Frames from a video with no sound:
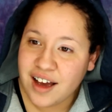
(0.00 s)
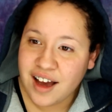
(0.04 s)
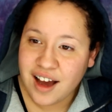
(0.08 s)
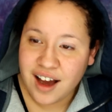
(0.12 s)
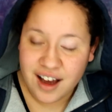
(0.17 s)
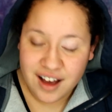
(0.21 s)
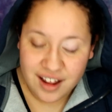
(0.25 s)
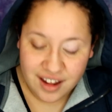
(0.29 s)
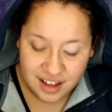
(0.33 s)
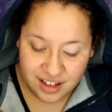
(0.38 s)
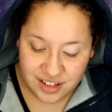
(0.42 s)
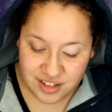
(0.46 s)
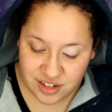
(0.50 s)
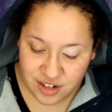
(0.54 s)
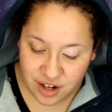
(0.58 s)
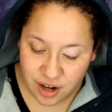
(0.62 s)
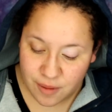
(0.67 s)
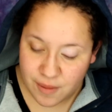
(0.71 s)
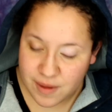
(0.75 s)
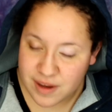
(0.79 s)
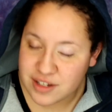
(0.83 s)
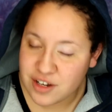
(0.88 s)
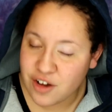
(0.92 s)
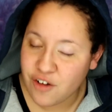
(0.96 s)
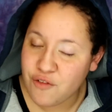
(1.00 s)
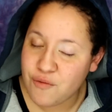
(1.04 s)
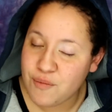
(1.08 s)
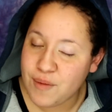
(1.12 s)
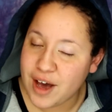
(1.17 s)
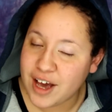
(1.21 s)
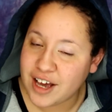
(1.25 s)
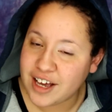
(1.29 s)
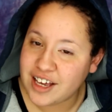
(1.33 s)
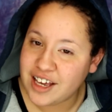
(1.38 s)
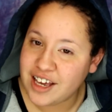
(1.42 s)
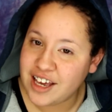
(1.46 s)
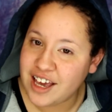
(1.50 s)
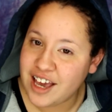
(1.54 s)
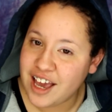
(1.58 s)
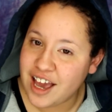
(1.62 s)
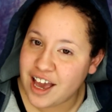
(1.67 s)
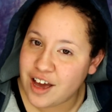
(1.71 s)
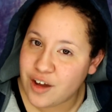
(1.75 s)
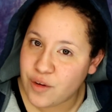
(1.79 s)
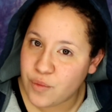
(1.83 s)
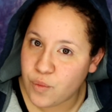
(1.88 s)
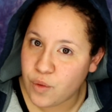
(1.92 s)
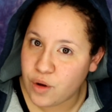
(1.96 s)
I like to call myself Becky,
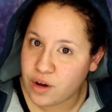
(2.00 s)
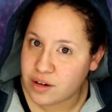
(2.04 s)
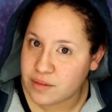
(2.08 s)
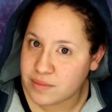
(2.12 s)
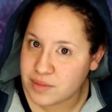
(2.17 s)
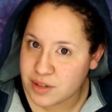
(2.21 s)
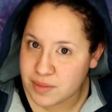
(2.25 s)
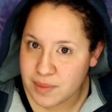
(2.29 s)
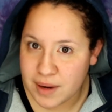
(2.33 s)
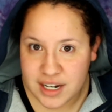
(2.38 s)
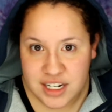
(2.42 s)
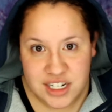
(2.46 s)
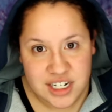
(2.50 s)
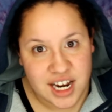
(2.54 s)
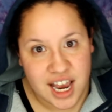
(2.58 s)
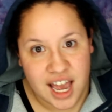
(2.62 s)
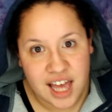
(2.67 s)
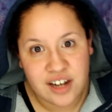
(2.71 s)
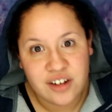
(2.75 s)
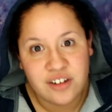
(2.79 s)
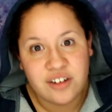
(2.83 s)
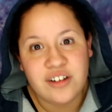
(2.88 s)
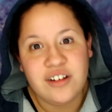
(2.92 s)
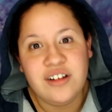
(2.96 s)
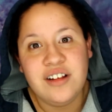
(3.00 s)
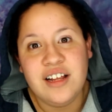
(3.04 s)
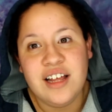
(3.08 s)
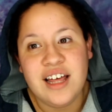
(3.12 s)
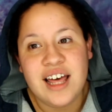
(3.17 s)
and welcome to my channel.